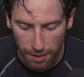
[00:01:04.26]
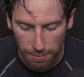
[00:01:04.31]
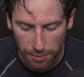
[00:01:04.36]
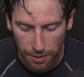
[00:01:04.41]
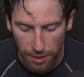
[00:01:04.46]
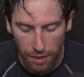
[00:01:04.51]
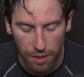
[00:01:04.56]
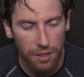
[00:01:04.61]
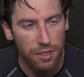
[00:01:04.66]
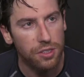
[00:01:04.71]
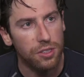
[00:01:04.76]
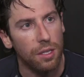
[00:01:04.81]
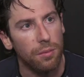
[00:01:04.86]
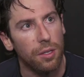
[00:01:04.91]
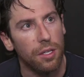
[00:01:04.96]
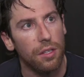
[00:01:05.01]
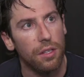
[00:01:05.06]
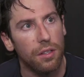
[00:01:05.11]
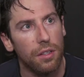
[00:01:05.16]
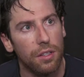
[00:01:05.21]
I put in this
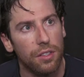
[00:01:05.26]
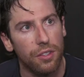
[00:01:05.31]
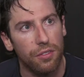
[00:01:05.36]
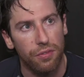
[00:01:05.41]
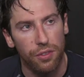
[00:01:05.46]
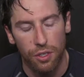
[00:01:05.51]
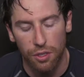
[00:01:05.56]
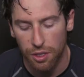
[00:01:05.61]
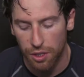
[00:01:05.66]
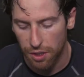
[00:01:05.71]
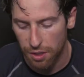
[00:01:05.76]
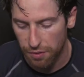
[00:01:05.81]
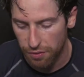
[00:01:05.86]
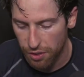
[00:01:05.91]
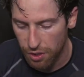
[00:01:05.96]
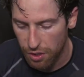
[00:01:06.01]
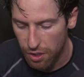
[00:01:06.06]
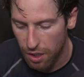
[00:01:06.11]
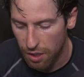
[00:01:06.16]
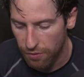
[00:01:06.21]
summer to feel good, to
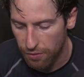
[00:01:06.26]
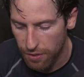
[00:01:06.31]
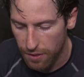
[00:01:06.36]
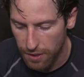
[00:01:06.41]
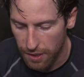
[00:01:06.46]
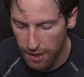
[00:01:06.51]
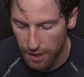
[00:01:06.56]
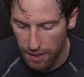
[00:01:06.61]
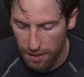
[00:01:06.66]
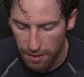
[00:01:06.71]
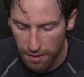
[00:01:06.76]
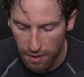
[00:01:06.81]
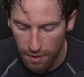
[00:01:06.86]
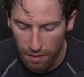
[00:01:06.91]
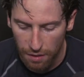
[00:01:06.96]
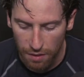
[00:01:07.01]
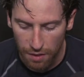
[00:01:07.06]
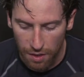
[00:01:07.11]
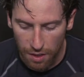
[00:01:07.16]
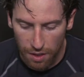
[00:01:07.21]
feel confident again, and
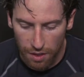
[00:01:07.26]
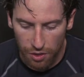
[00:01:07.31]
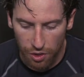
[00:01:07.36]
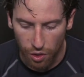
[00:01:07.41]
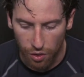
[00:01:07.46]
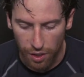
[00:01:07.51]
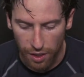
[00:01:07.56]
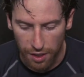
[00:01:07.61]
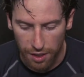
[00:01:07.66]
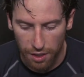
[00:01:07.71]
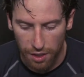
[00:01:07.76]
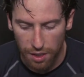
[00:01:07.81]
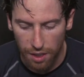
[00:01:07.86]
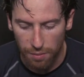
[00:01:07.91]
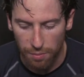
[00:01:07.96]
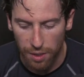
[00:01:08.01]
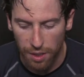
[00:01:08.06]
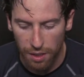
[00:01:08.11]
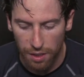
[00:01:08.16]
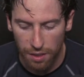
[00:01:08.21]
know that I could
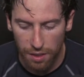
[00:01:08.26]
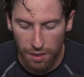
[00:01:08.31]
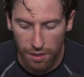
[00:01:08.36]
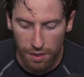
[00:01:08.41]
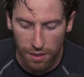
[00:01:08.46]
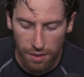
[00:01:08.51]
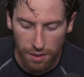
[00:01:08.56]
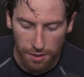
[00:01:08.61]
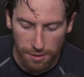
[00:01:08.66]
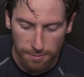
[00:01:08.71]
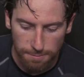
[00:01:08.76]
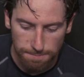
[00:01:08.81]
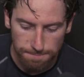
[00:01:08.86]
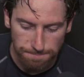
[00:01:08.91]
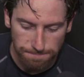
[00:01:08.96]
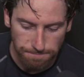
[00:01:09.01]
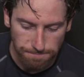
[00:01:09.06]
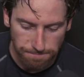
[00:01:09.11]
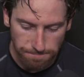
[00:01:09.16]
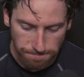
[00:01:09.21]
come in
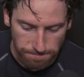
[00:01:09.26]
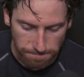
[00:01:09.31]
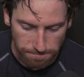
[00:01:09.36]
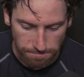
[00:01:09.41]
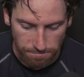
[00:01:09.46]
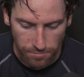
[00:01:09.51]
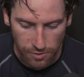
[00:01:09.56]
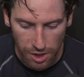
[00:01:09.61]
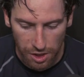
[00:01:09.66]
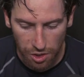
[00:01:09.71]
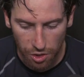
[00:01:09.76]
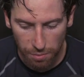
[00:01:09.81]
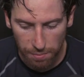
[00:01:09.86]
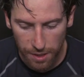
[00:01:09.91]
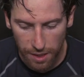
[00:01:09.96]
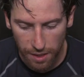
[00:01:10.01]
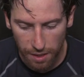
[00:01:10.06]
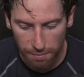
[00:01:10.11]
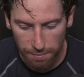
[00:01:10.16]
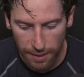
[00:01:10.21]
and
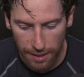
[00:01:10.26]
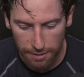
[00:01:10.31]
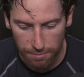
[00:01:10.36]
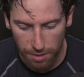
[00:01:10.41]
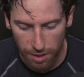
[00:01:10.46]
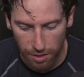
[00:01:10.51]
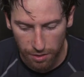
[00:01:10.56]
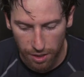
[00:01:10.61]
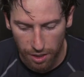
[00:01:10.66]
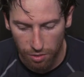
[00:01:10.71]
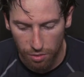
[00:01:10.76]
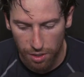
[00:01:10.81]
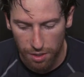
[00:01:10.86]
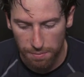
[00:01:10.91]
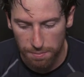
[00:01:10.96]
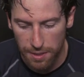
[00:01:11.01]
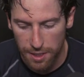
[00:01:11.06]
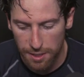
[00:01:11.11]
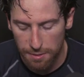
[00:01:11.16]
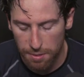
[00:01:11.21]
be the impact player that I want
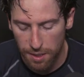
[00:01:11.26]
to be.